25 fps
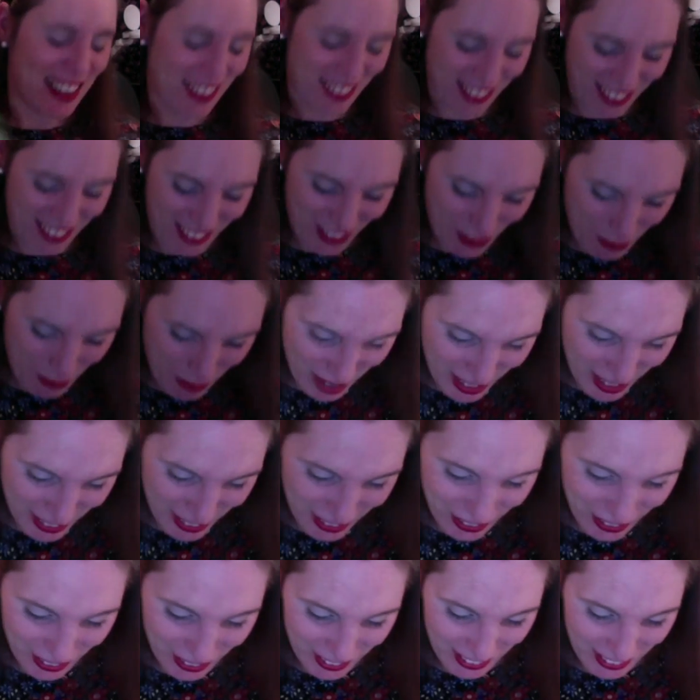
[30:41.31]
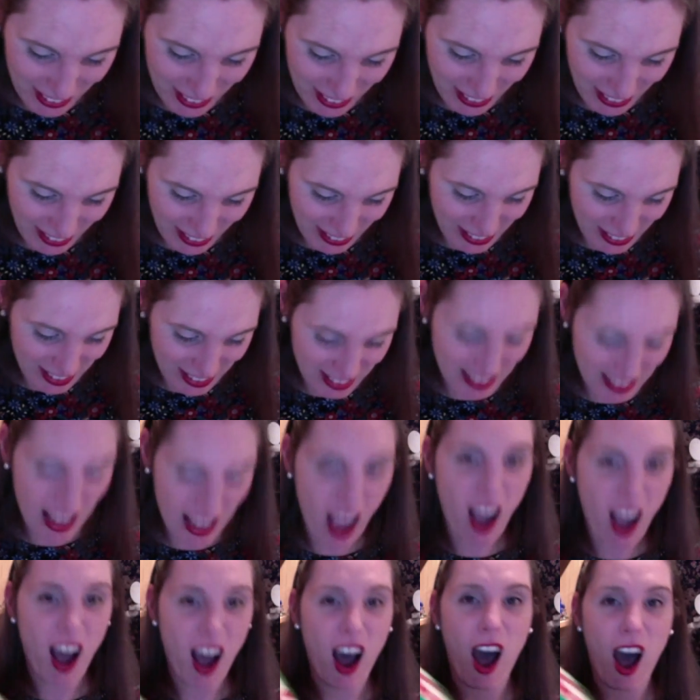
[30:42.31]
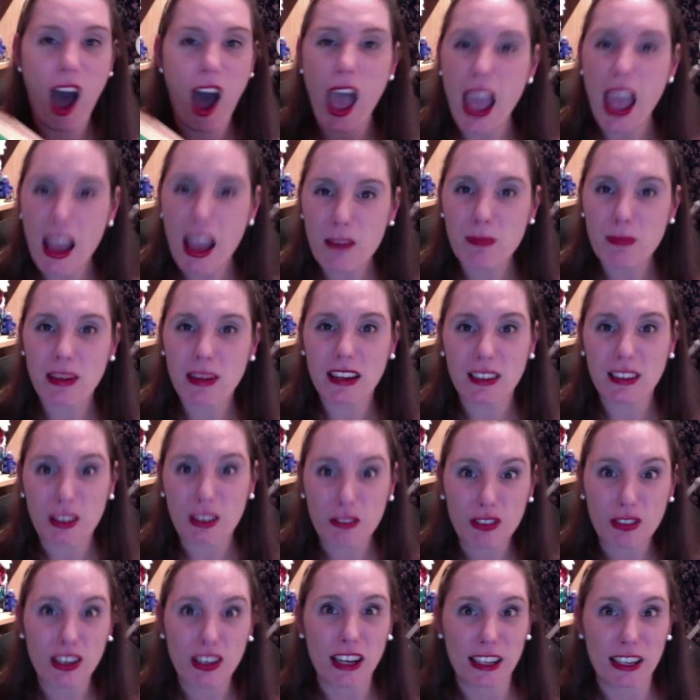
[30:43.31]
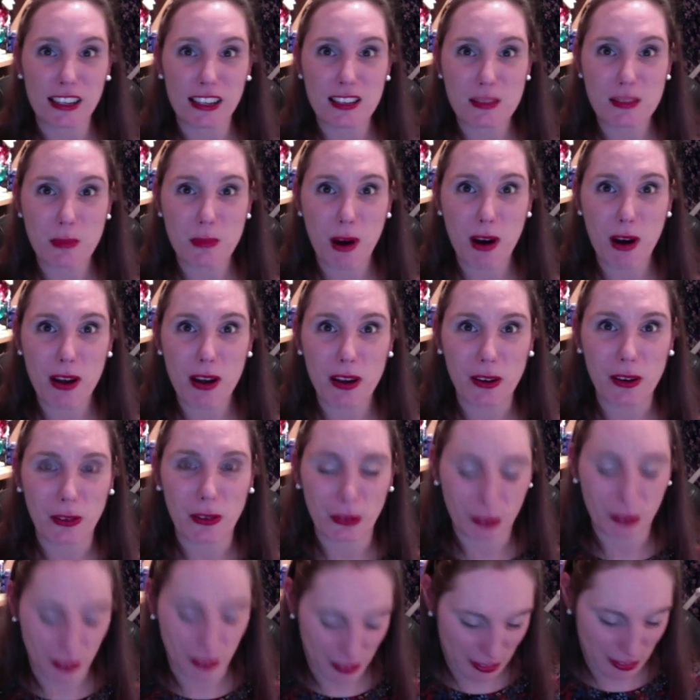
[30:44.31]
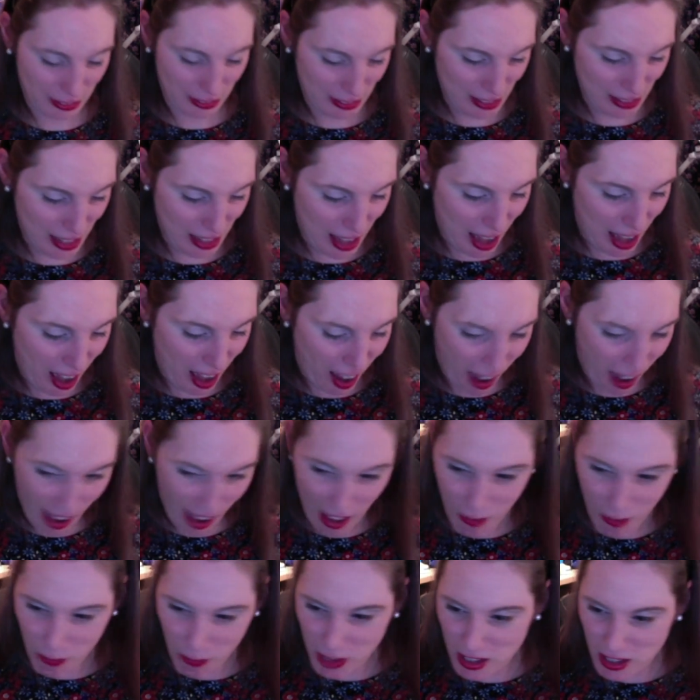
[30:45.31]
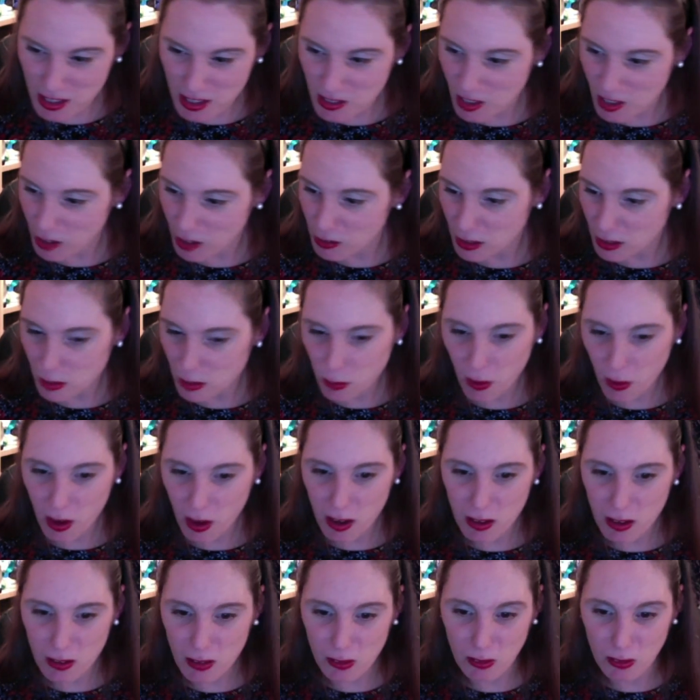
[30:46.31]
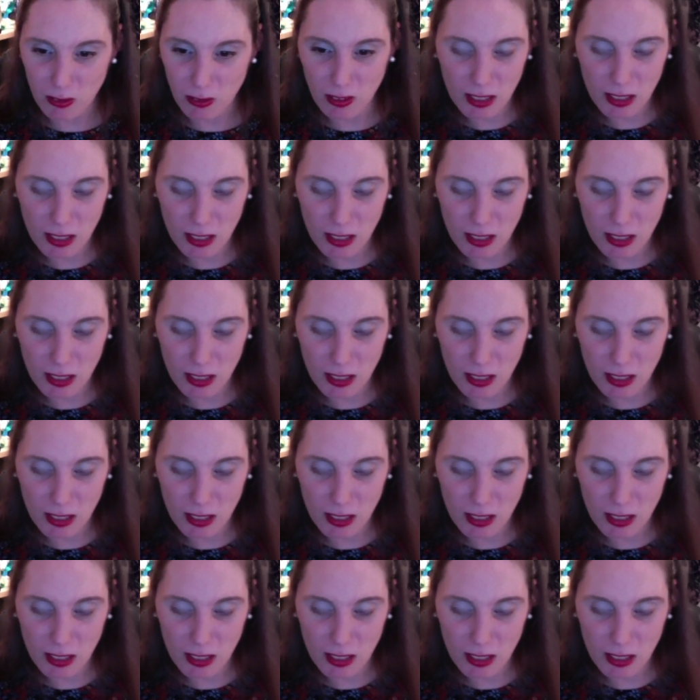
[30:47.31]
Oh my goodness. I have been really spoiled. I have been so spoiled.